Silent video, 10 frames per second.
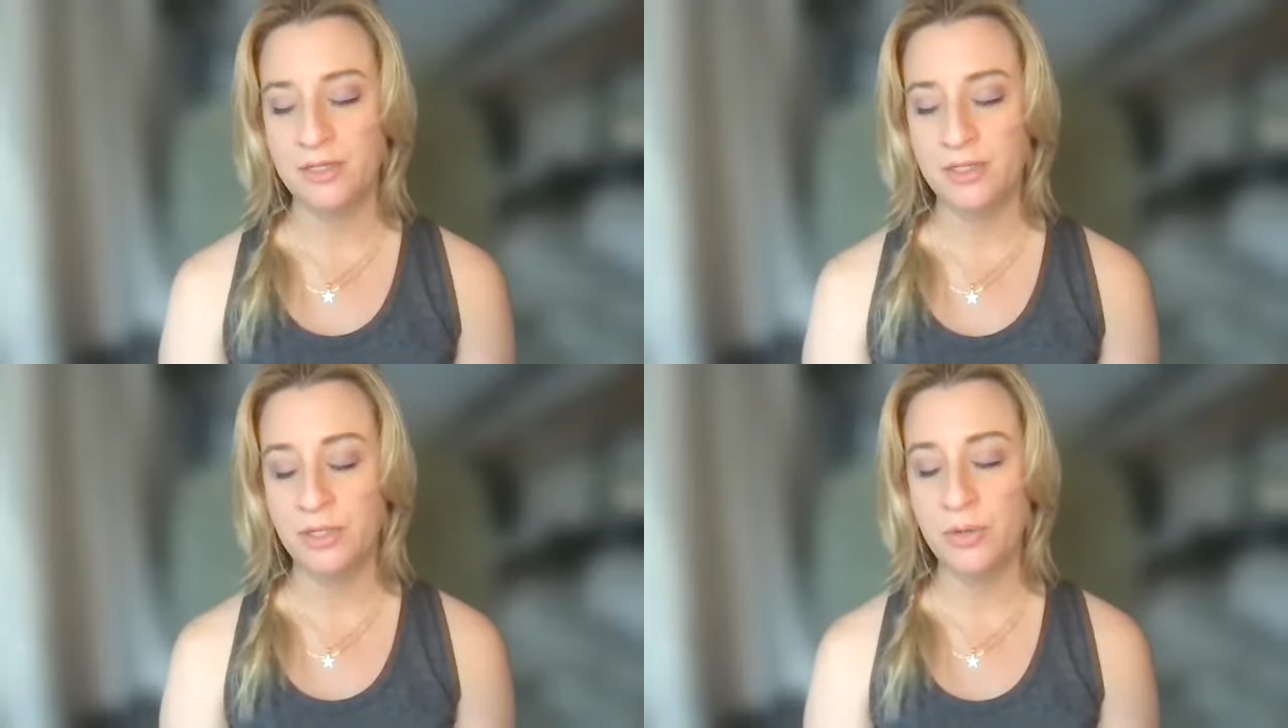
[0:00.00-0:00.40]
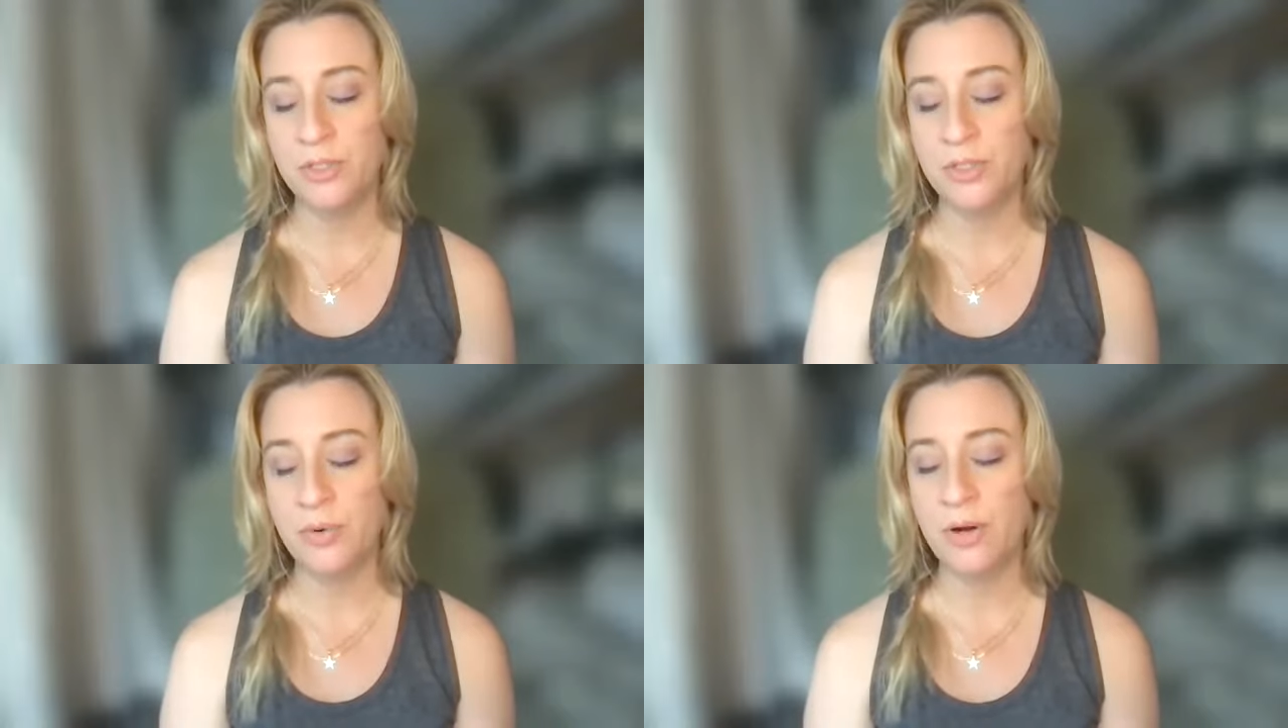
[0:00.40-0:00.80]
to
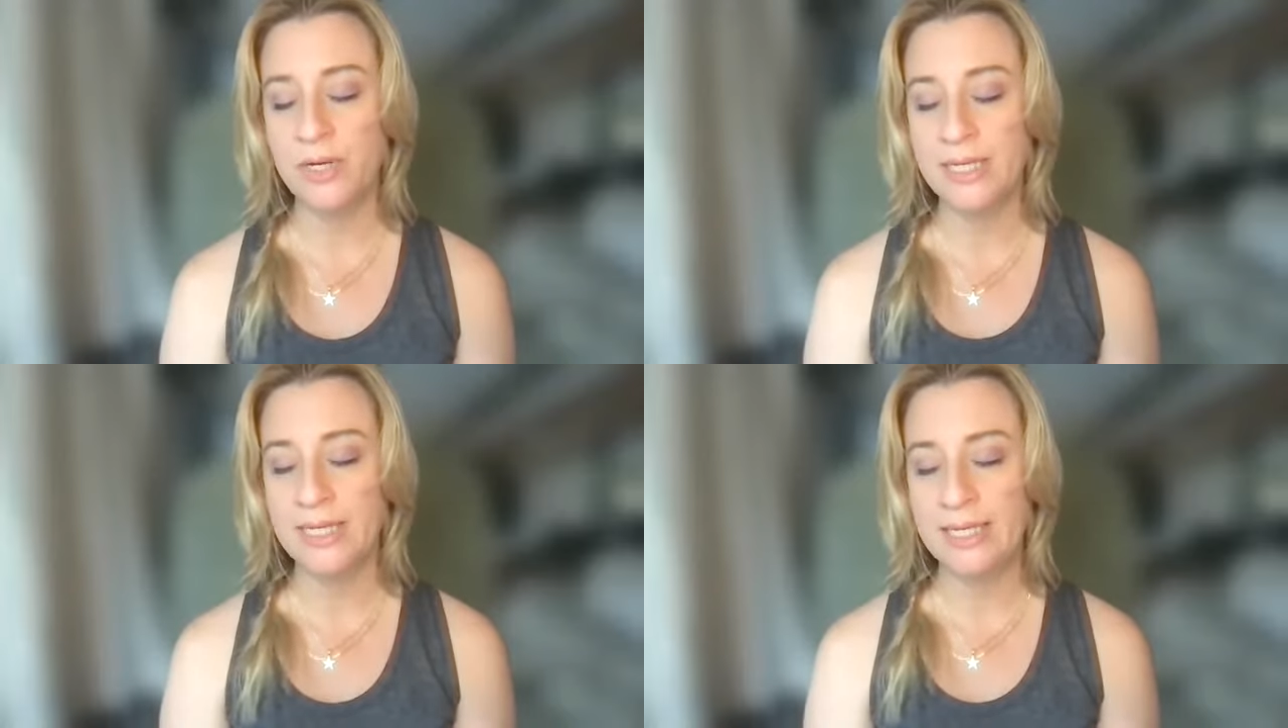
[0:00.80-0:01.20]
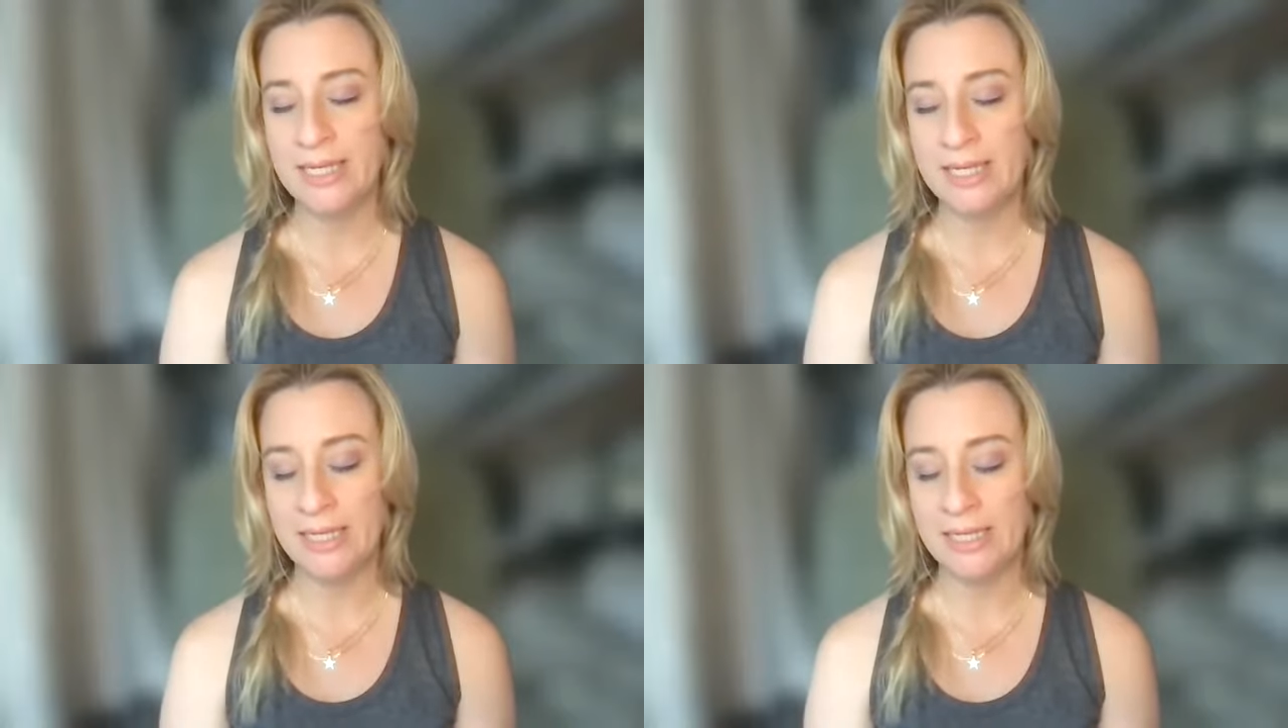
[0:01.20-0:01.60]
those who are in
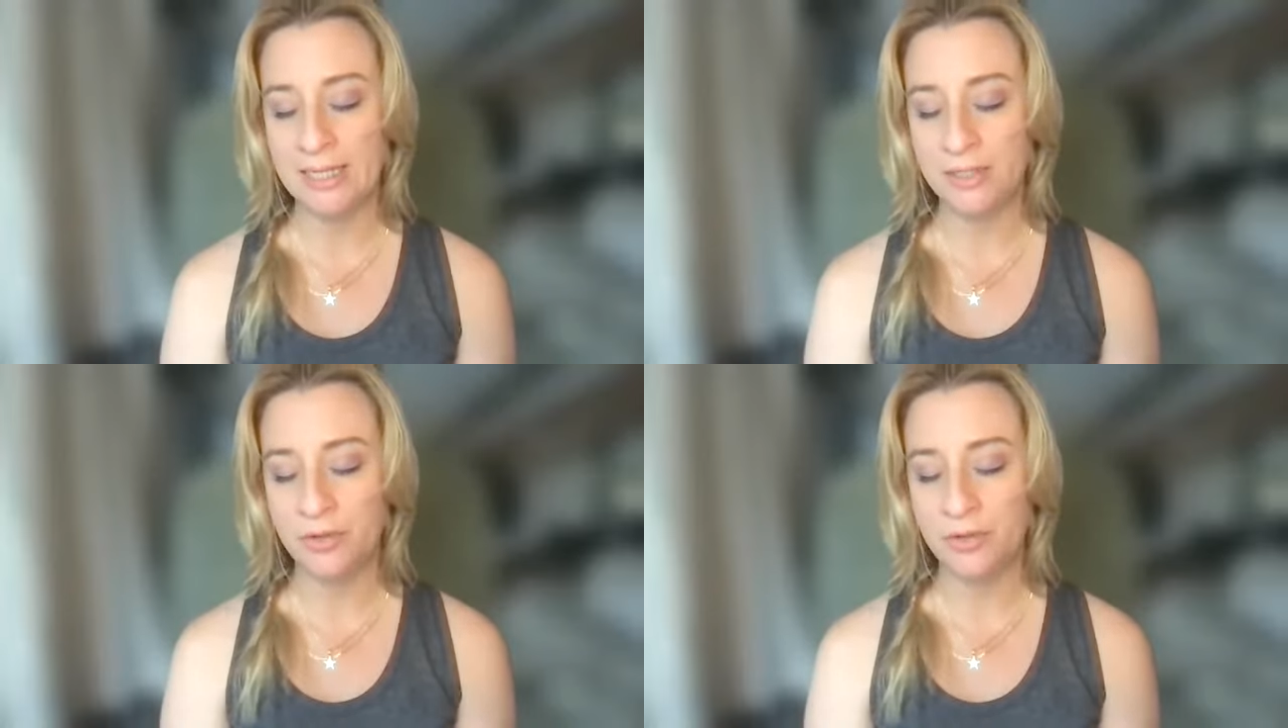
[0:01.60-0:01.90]
need,